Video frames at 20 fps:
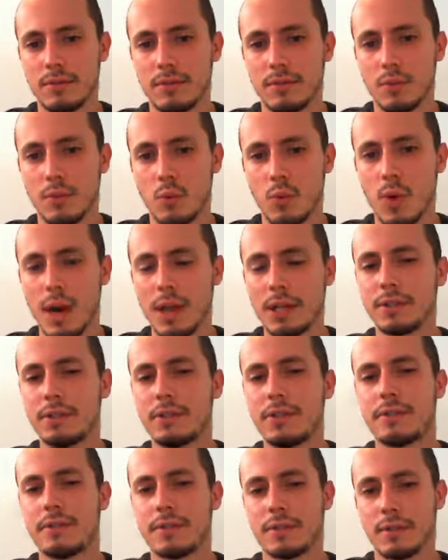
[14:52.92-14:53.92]
way too
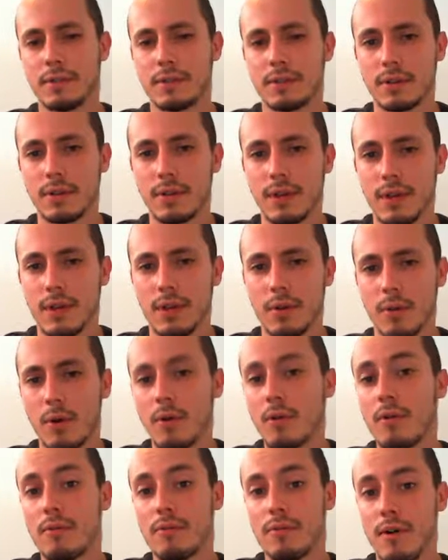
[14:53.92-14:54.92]
different.
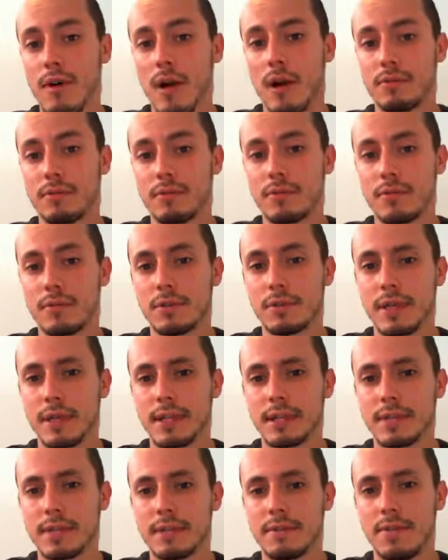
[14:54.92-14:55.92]
Moreover, after rook
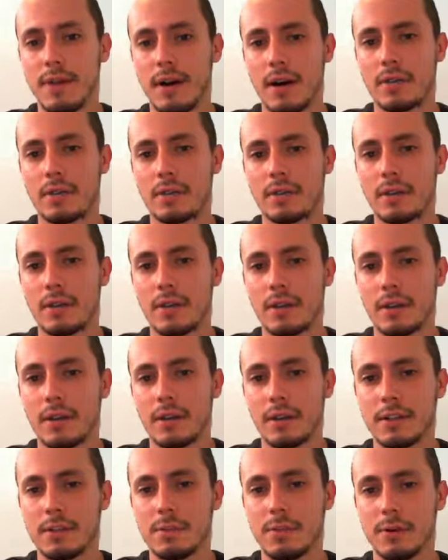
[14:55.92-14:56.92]
takes c5,
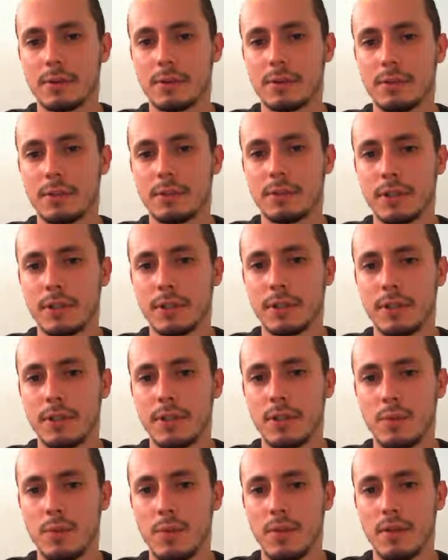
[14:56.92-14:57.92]
it's possible to
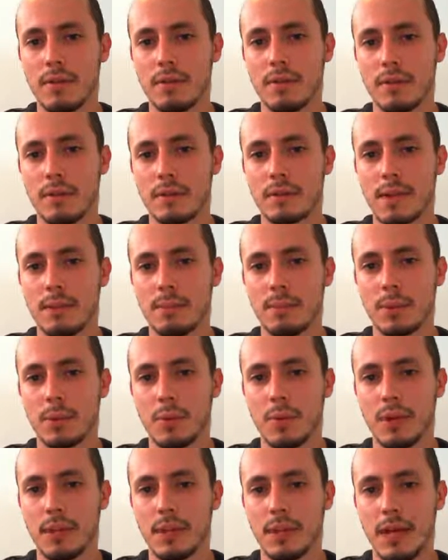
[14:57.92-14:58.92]
continue with, for example,
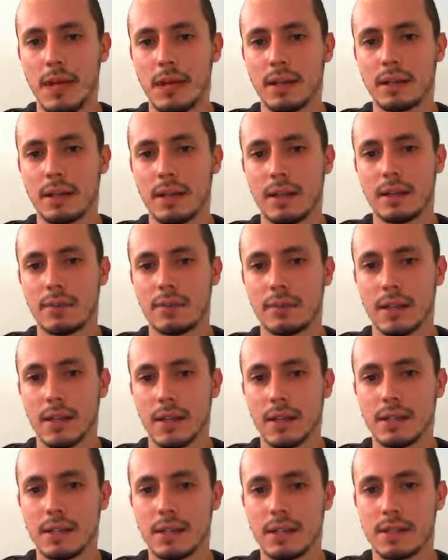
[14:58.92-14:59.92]
queen d8, and after
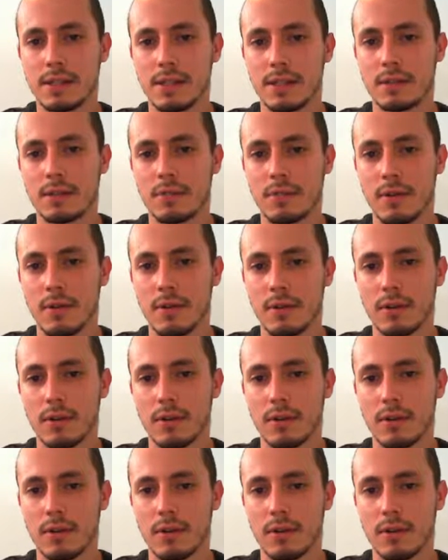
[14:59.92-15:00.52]
king c6, rook